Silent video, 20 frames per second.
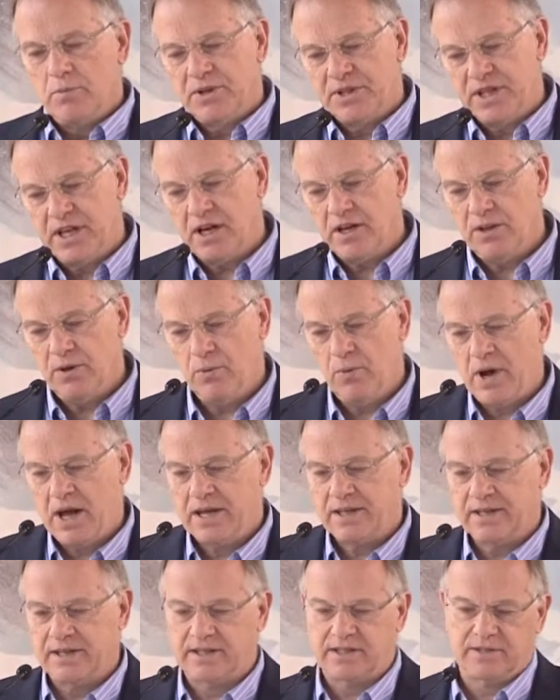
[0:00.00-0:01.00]
But the other
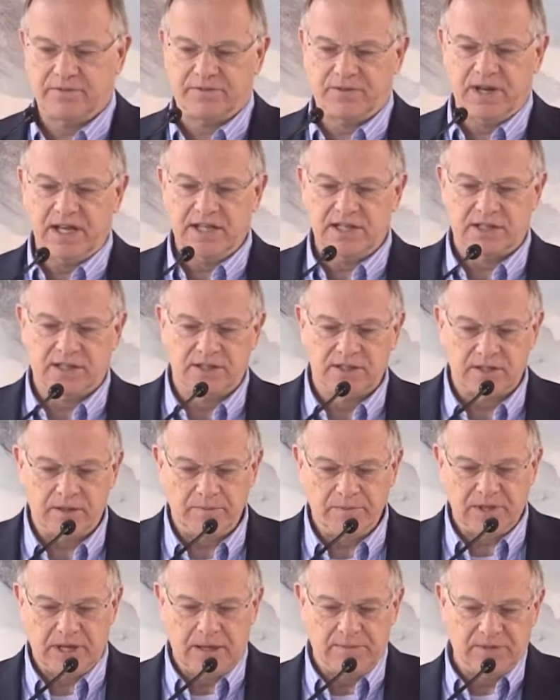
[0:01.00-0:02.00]
way that the phrase can
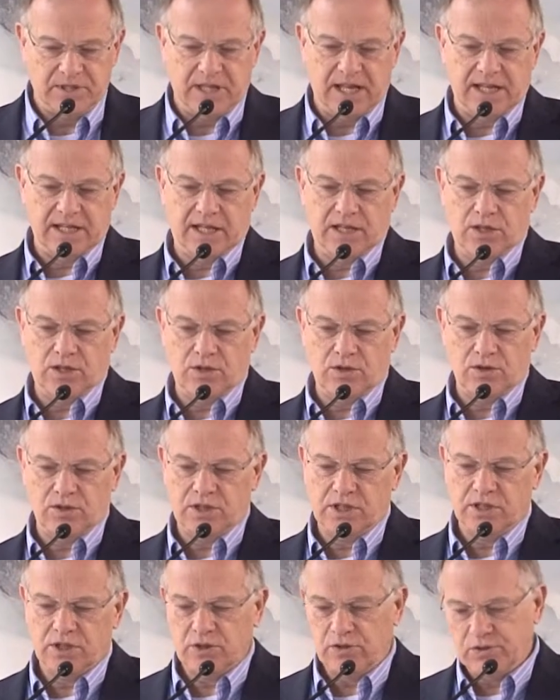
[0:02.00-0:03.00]
sometimes then get
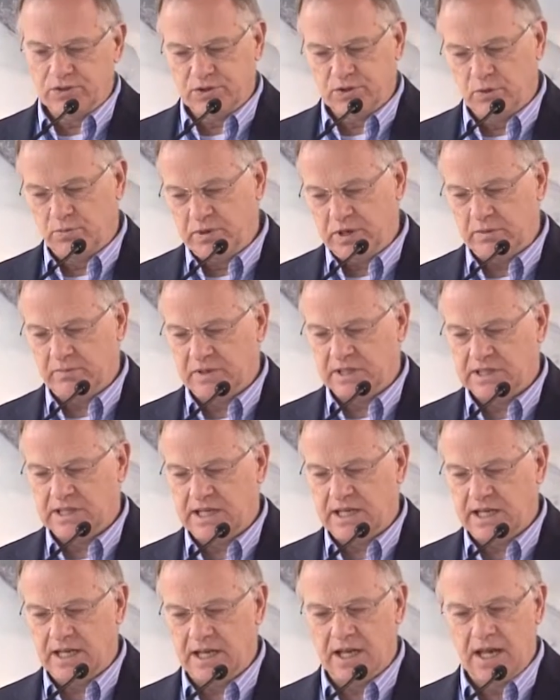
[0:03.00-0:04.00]
used is also a bit
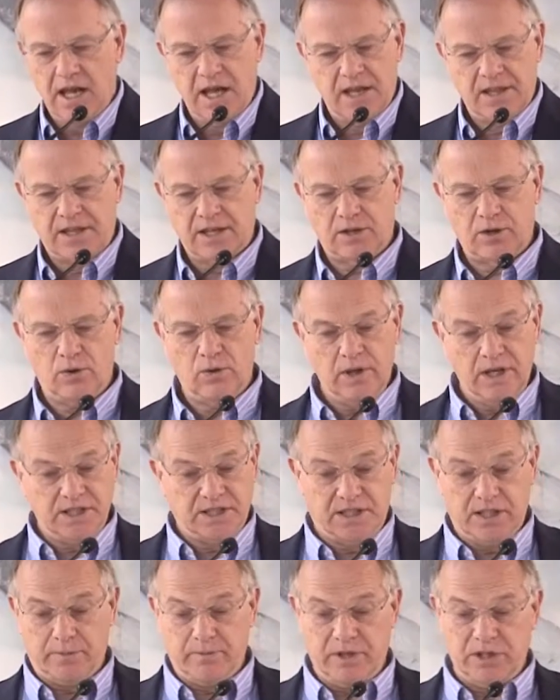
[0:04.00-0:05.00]
misleading, that
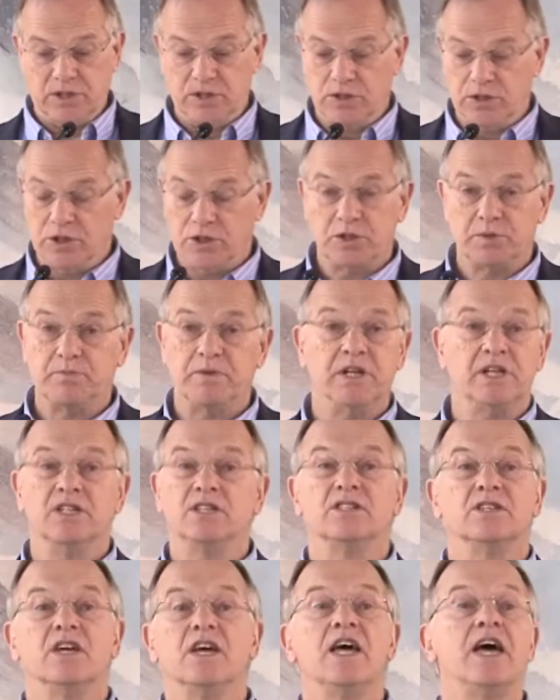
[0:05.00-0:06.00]
holistic mission just
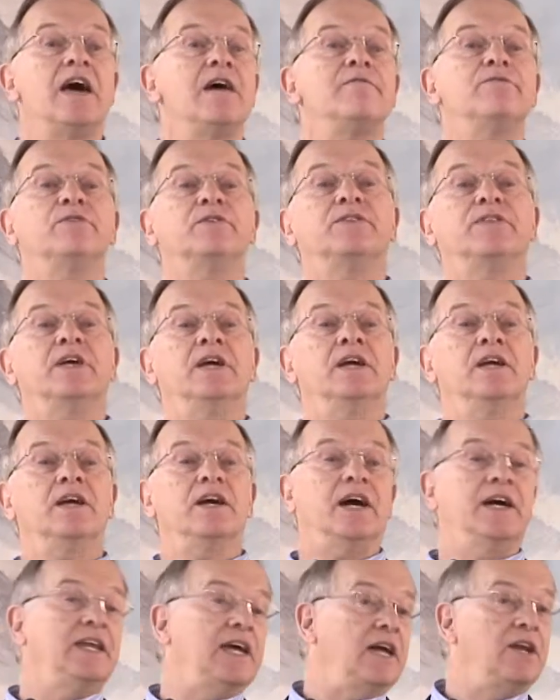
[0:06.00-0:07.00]
means everything
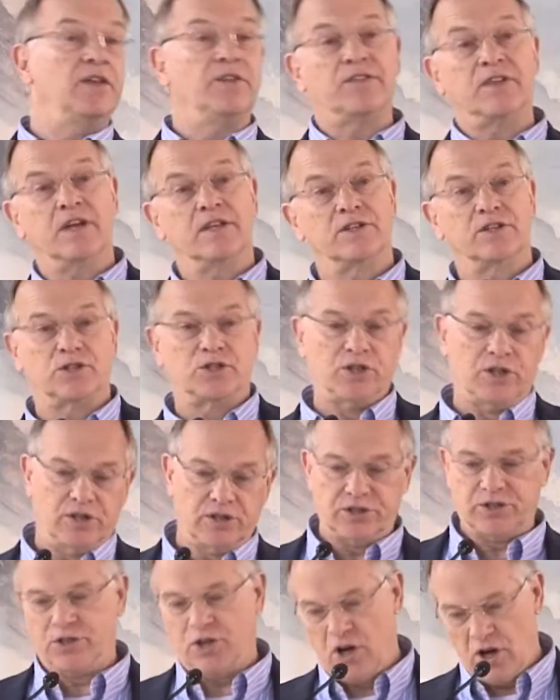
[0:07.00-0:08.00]
and anything the
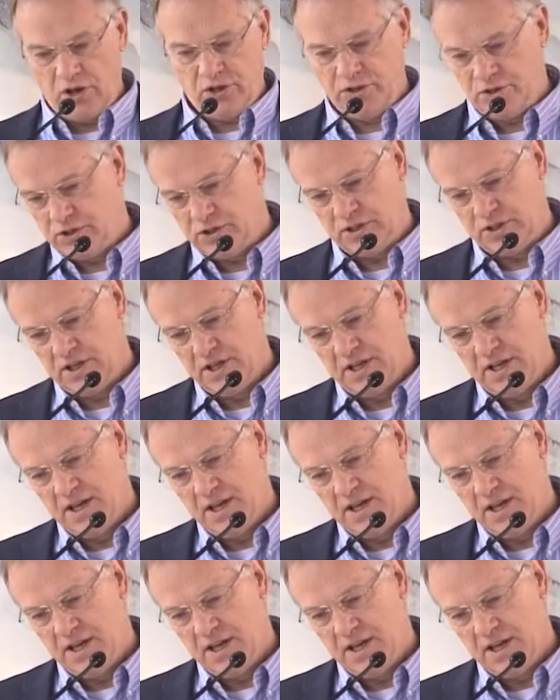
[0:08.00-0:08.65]
church does,